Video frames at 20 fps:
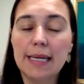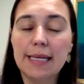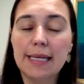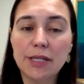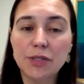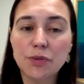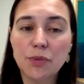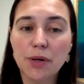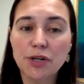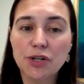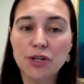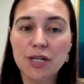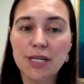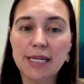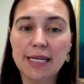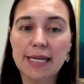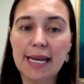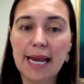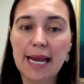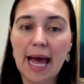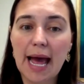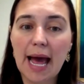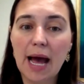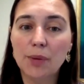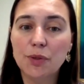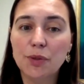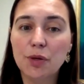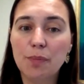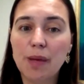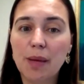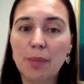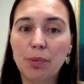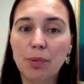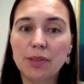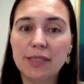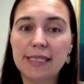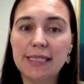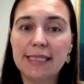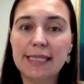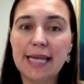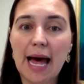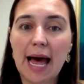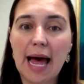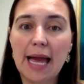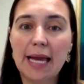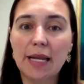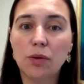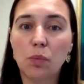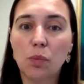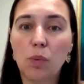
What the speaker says: Next question, how do people decide